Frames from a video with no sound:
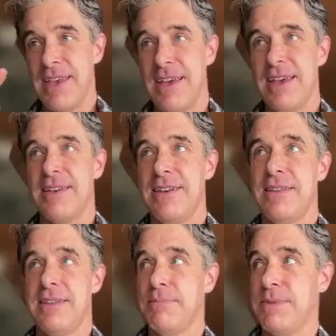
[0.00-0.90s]
And
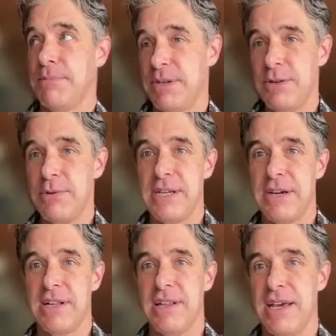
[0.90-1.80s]
the
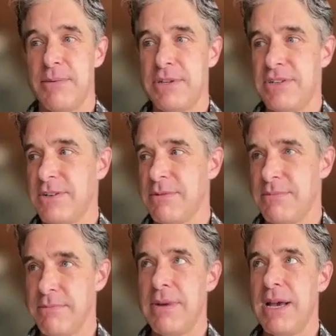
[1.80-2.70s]
pituitary gland, which is your
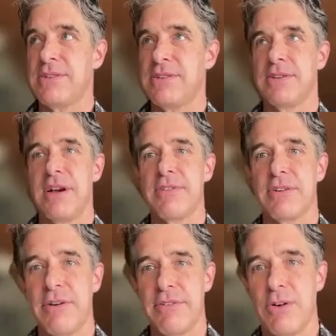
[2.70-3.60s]
master
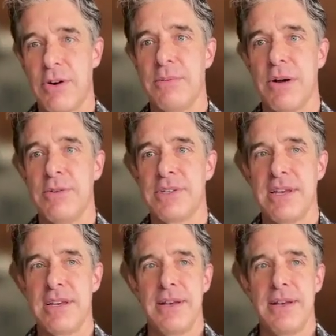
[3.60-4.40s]
governor over hormones,